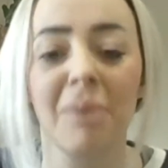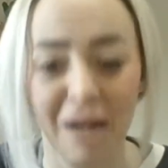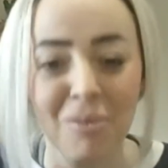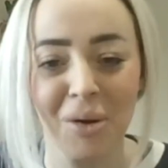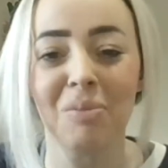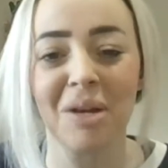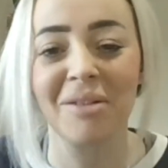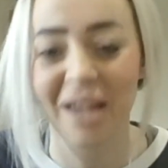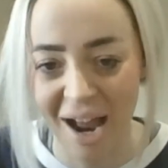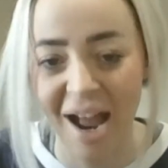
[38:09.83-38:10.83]
but I will because
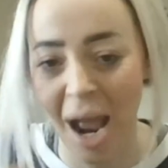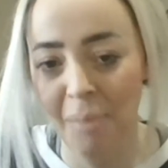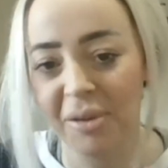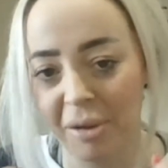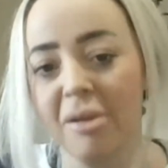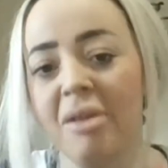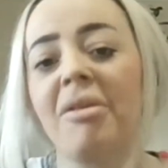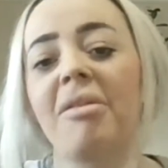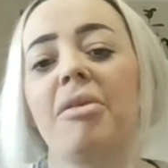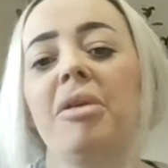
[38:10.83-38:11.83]
they are absolutely
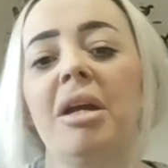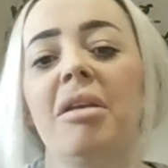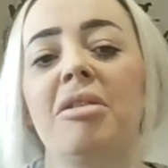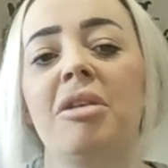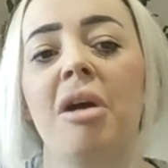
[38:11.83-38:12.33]
resilient.